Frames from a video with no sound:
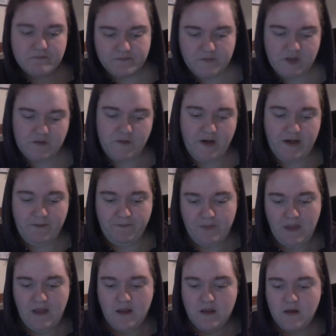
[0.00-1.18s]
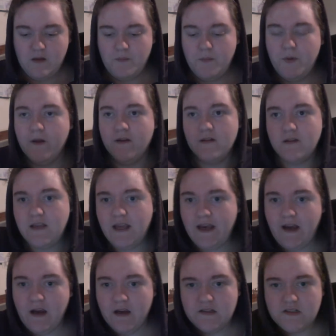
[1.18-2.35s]
fine. But
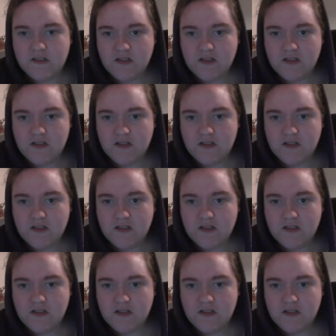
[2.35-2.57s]
yeah, it's